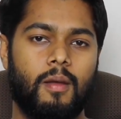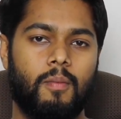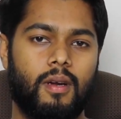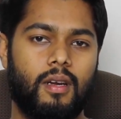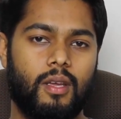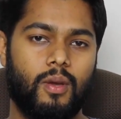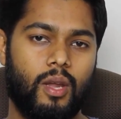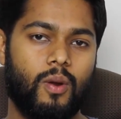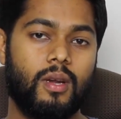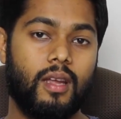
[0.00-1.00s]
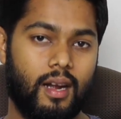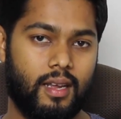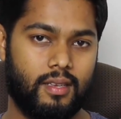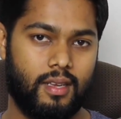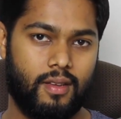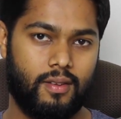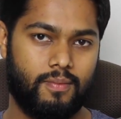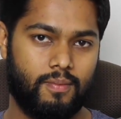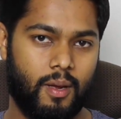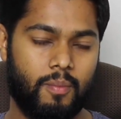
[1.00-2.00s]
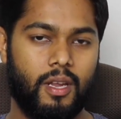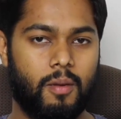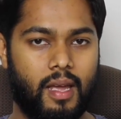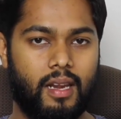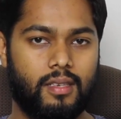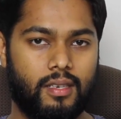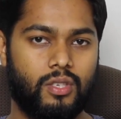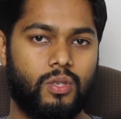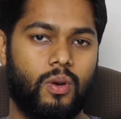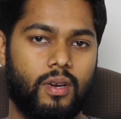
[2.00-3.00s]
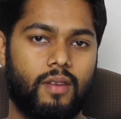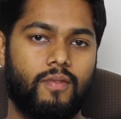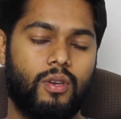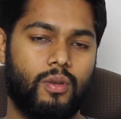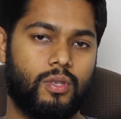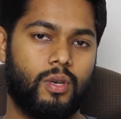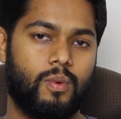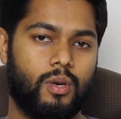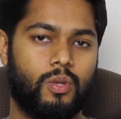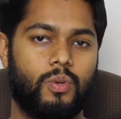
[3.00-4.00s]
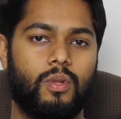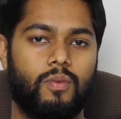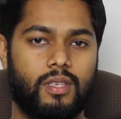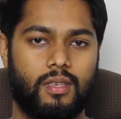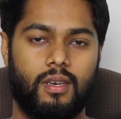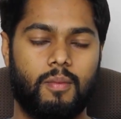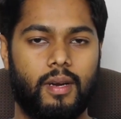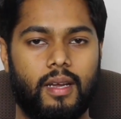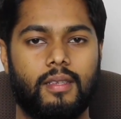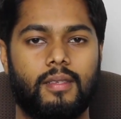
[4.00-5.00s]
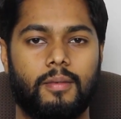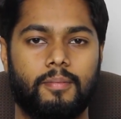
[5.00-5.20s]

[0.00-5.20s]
But you cannot connect a Update Manager installed in a Windows server to the vCenter appliance.